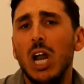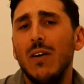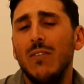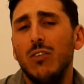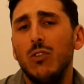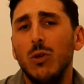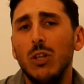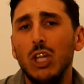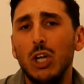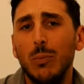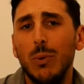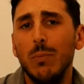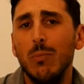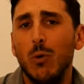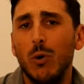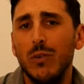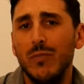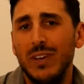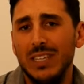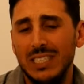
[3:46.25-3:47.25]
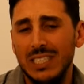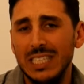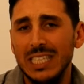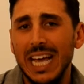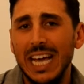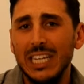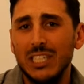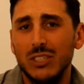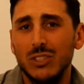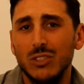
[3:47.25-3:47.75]
have to do a little bit more
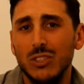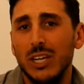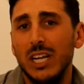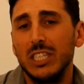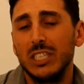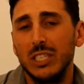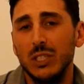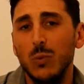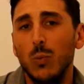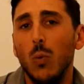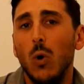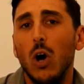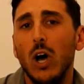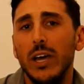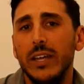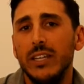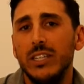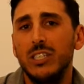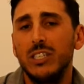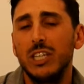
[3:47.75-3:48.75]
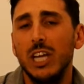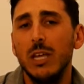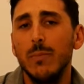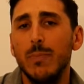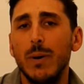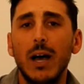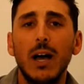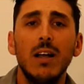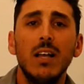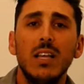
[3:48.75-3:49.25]
investigations on actually why it is
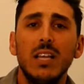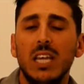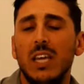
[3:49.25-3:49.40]
cheaper,